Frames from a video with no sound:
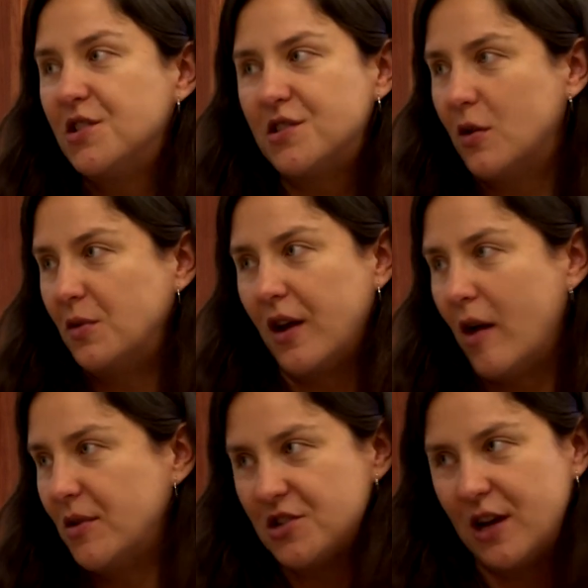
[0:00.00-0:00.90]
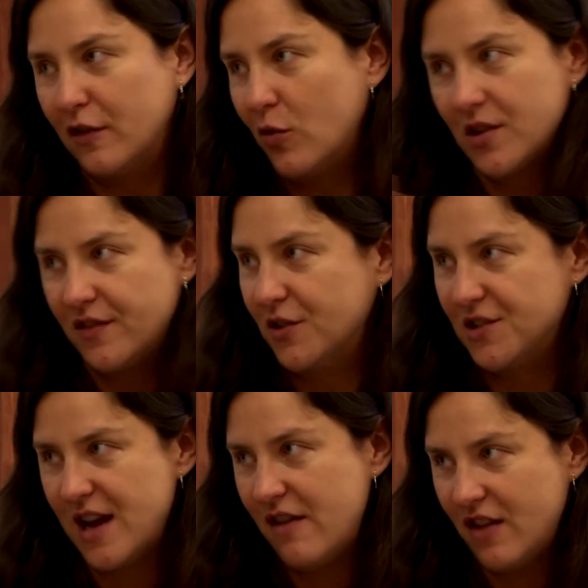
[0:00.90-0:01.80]
So, you know, how much is Air Force
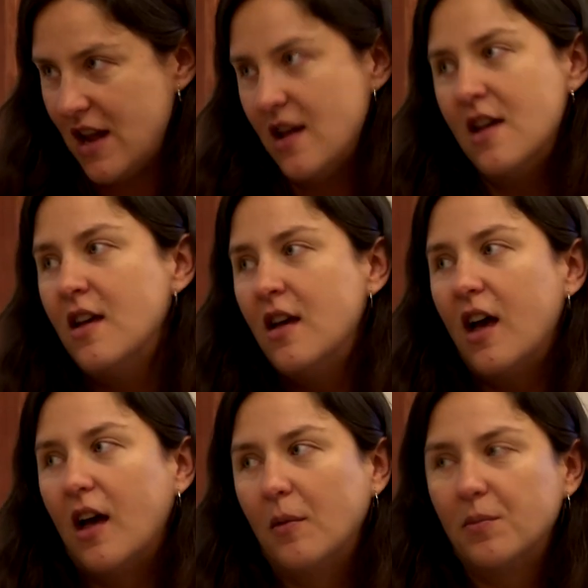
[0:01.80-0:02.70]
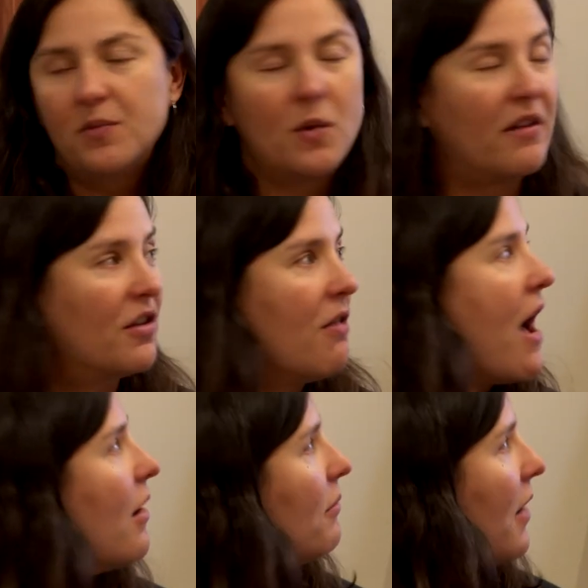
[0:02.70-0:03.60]
versus Navy, um, we have a
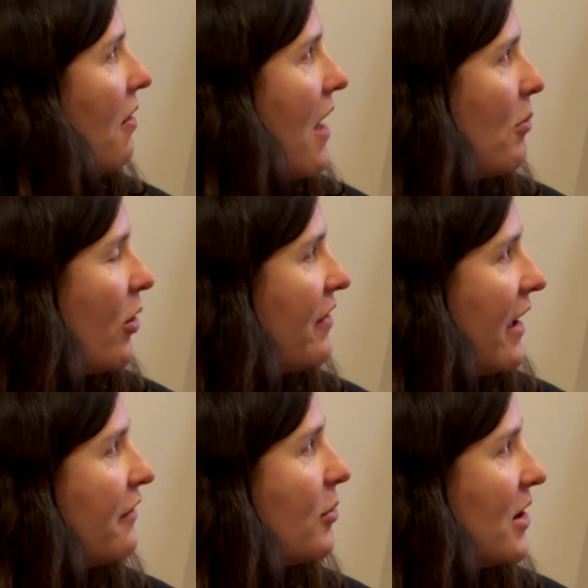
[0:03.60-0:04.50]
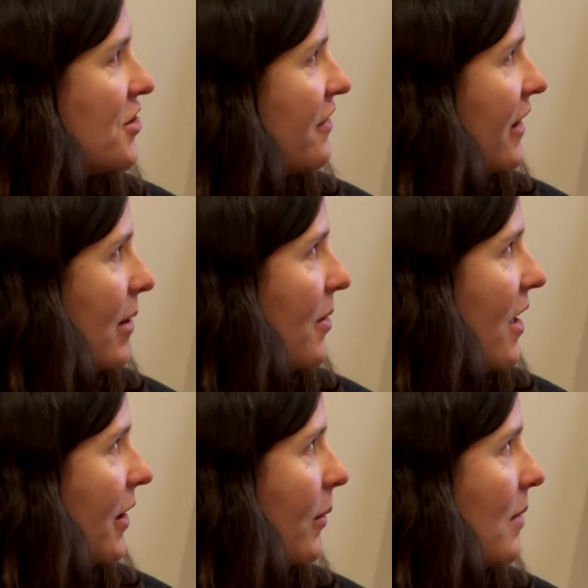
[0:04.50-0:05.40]
lot, a lot more of that information available
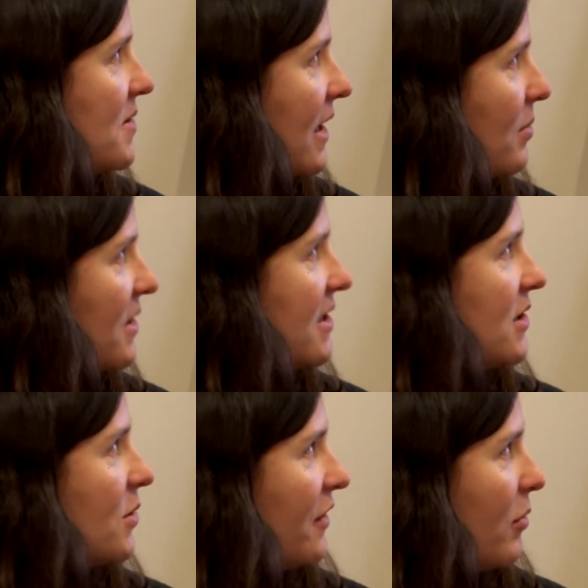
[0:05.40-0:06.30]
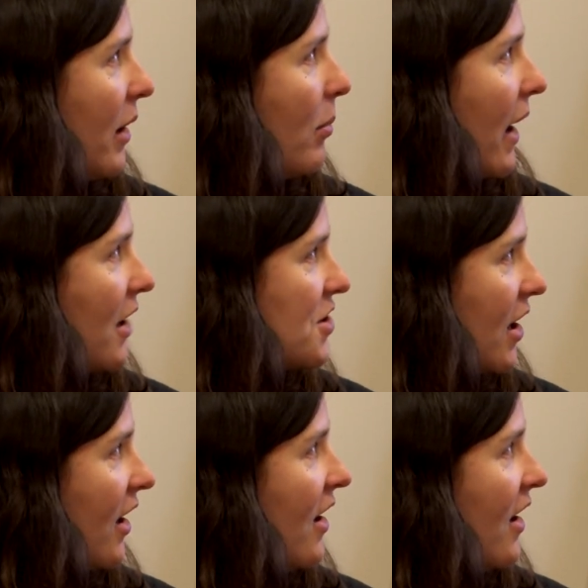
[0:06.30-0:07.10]
on our website, but this is sort of a big picture.